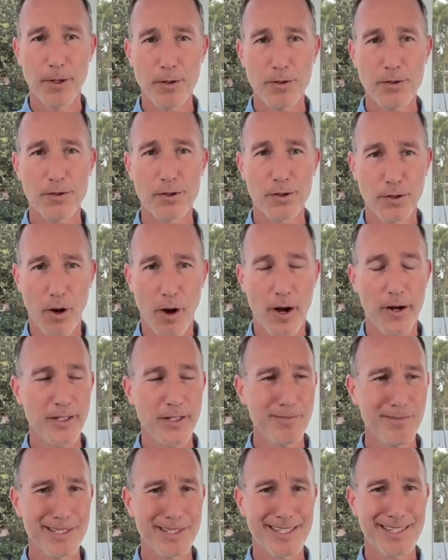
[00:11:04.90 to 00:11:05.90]
futures is
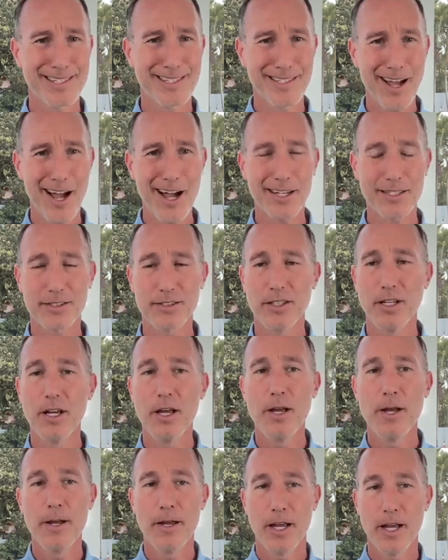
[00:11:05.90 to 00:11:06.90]
awesome? It sucks.
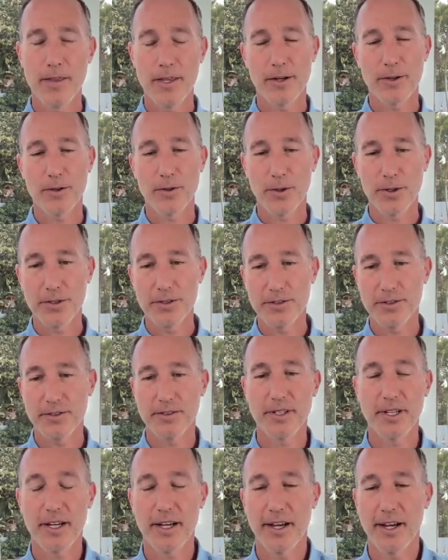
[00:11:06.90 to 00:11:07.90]
And then, of course,
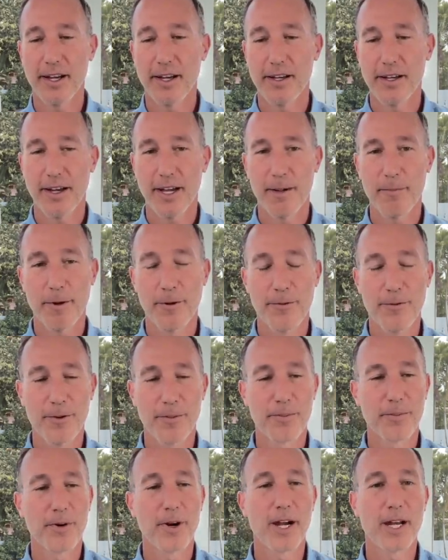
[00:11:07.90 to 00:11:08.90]
and my
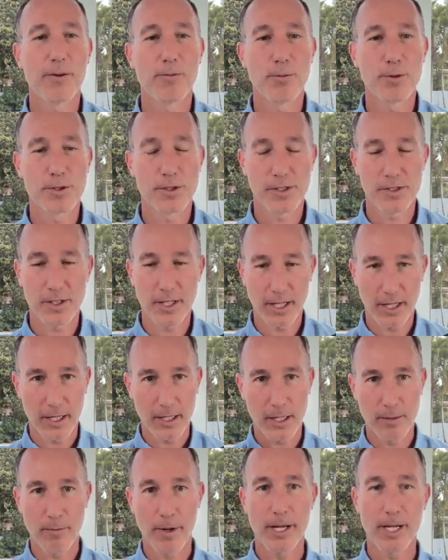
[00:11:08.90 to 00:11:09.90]
friend Brian was just like
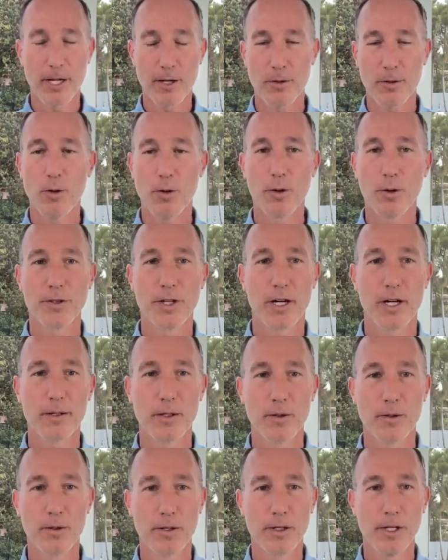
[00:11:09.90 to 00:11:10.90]
in my ear the whole time
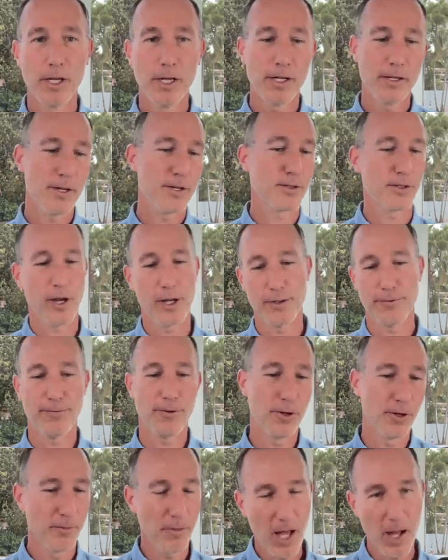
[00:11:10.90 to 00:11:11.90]
going, this guy's
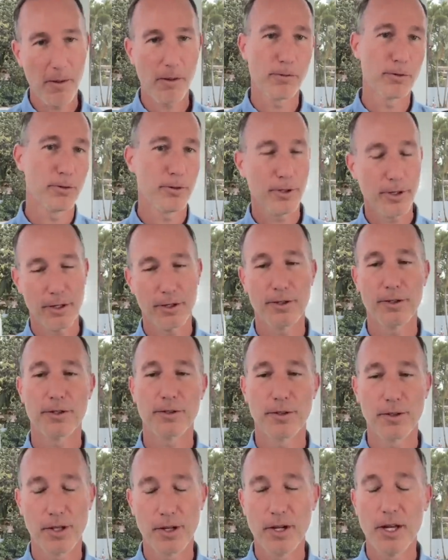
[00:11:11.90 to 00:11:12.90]
full, blah, blah, blah.
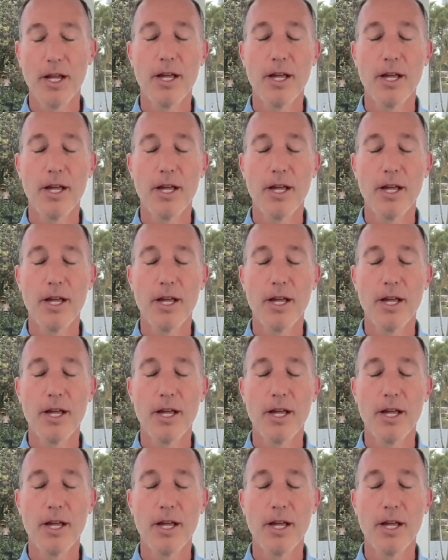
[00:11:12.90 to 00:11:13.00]
And